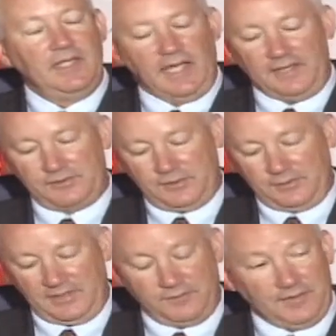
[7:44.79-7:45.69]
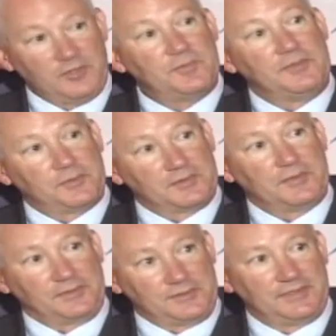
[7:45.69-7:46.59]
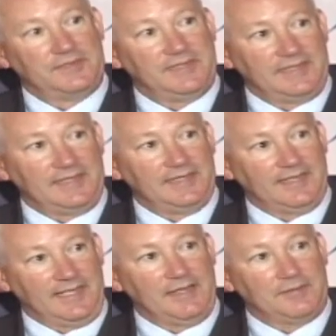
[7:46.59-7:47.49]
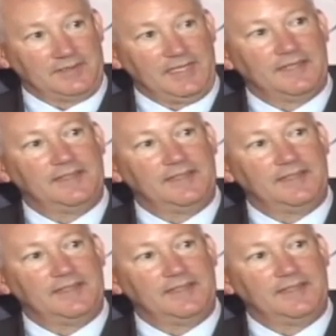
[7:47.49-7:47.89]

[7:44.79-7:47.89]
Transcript: And so the investments returns certainly have a lot